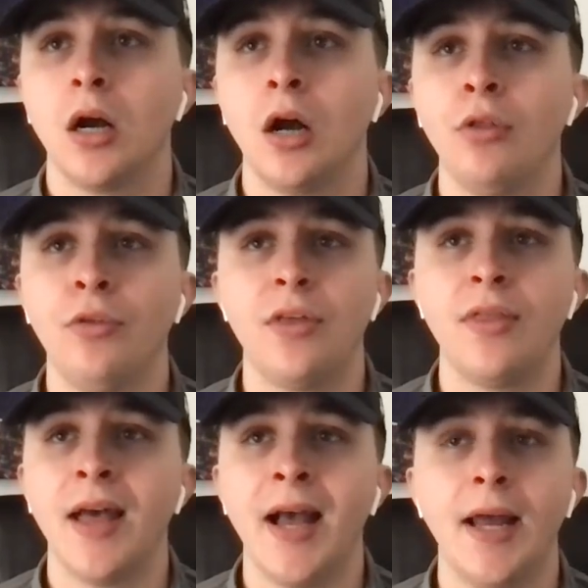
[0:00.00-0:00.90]
Other than
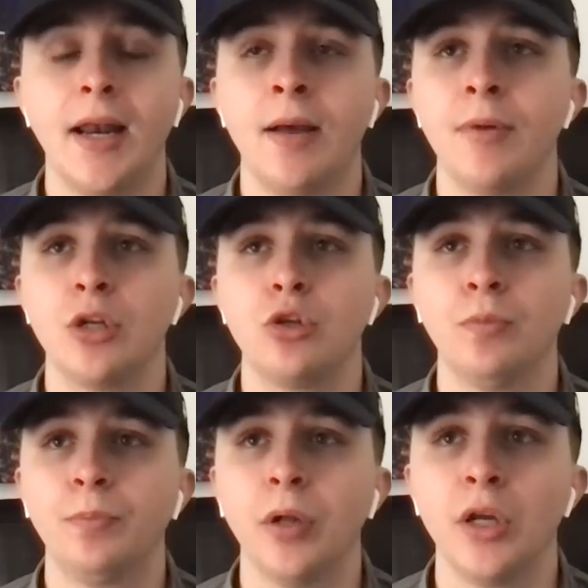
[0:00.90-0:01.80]
that, I mean,
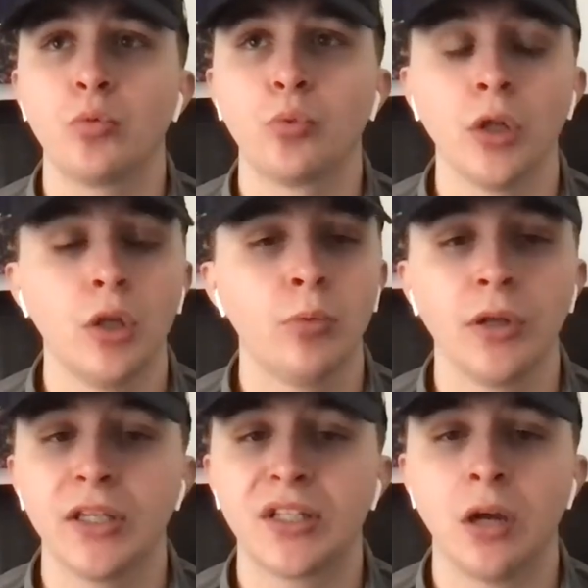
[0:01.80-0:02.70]
you've played really,
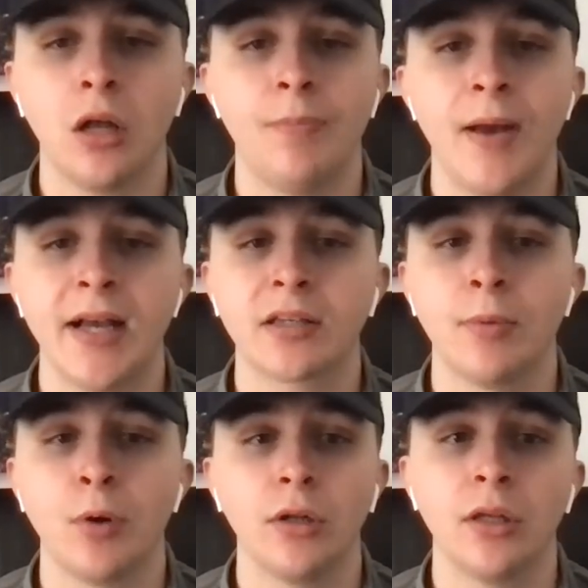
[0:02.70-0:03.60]
really solid
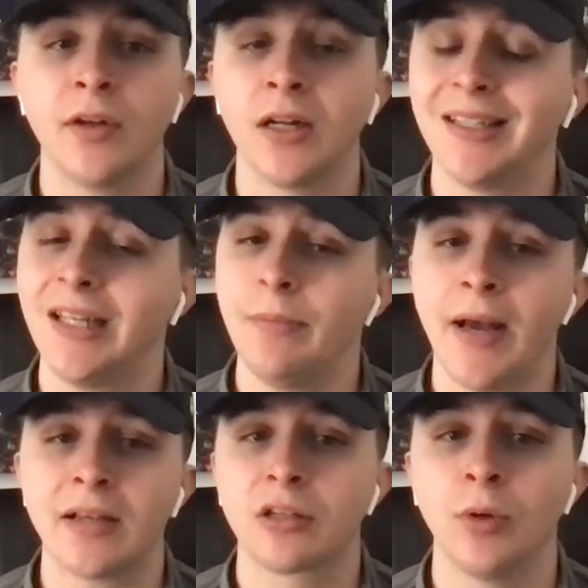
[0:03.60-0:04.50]
basketball and even elite
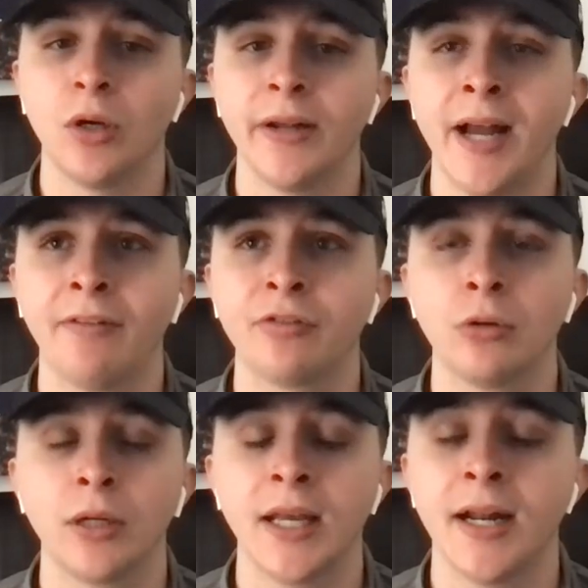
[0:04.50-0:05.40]
basketball in half.
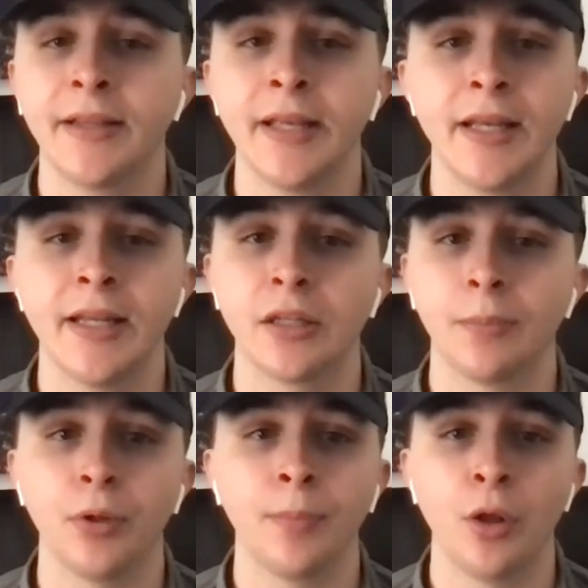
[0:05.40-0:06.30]
So again, I think it is a
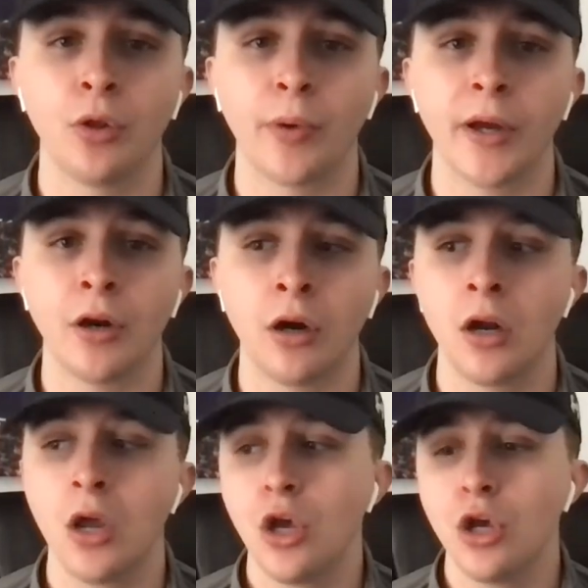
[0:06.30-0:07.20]
blip on the
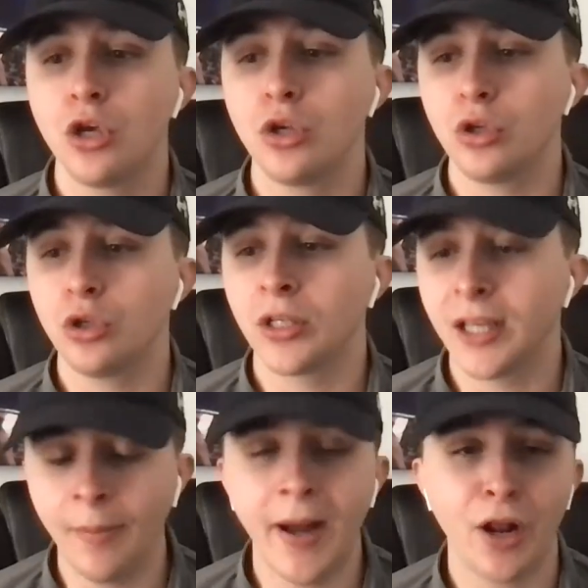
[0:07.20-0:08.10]
radar.
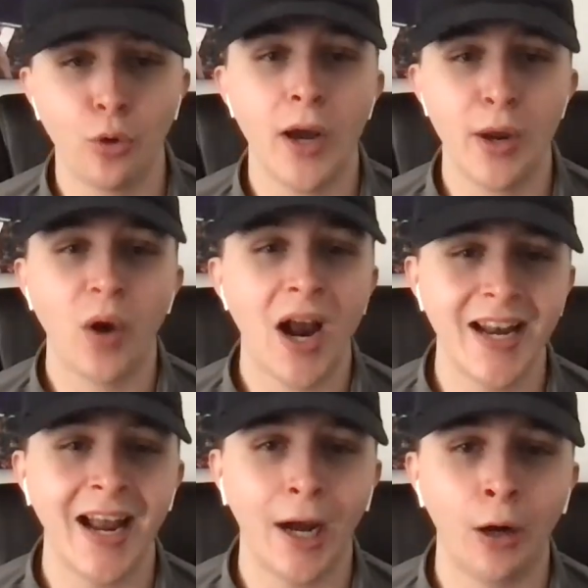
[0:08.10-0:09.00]
Get them out of the way
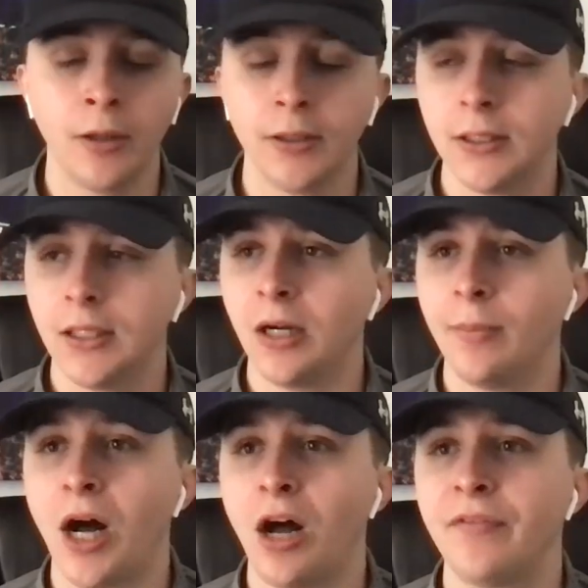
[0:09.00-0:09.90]
right now.
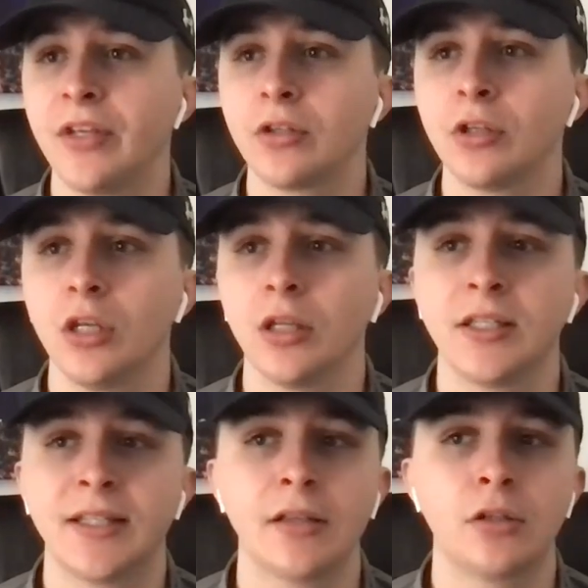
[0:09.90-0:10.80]
Obviously, at
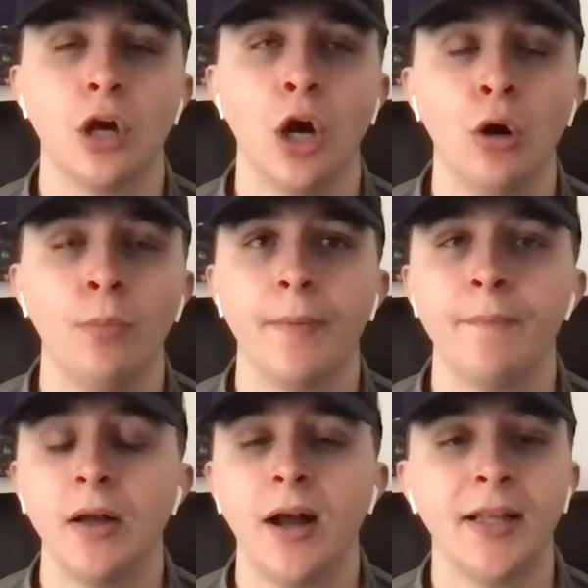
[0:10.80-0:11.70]
least that's the hope.
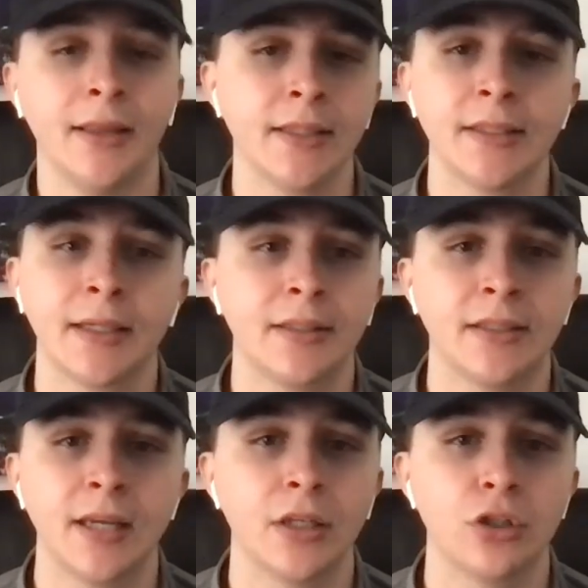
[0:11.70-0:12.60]
But I think Texas
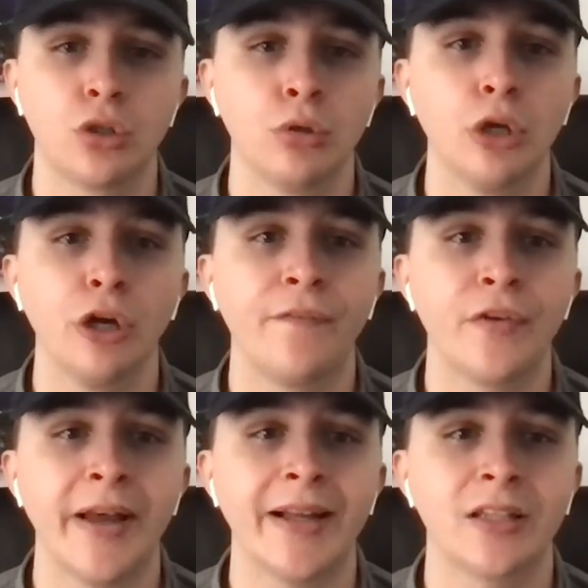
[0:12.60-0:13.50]
Tech is too good
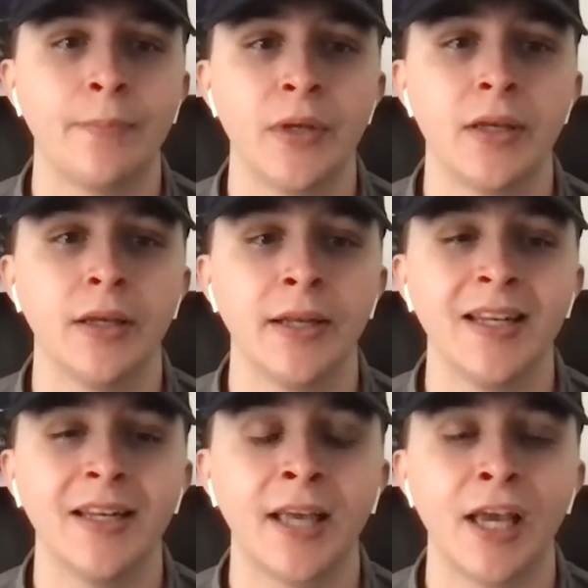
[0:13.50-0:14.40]
for that to be an
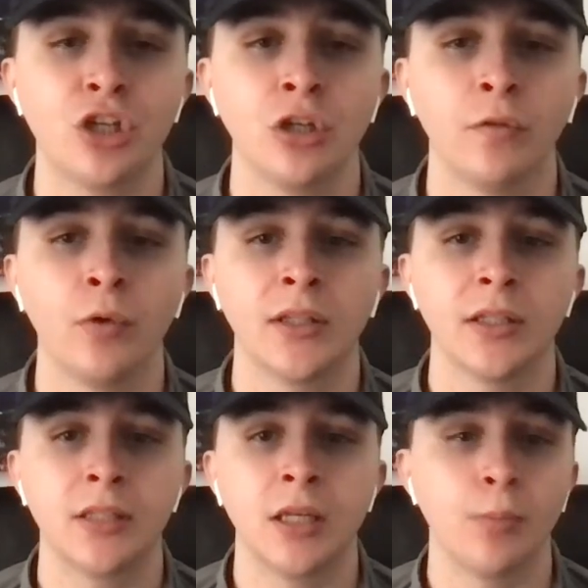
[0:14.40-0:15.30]
indication of what
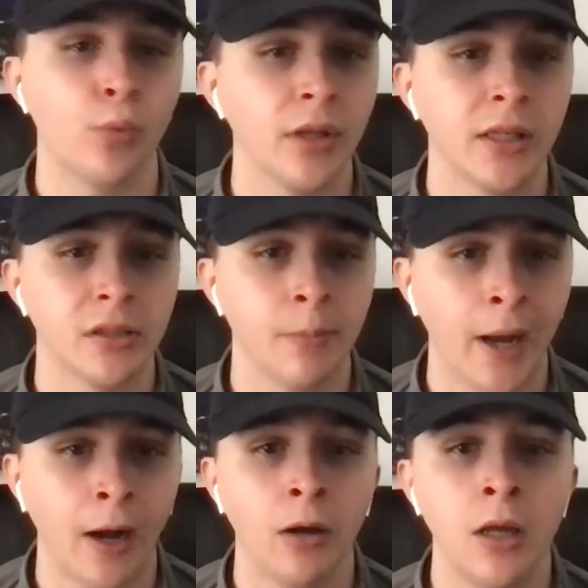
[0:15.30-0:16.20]
this team really is
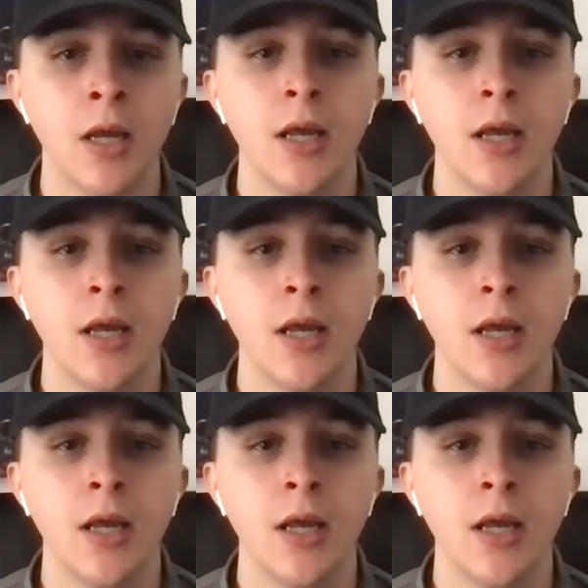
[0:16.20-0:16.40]
about.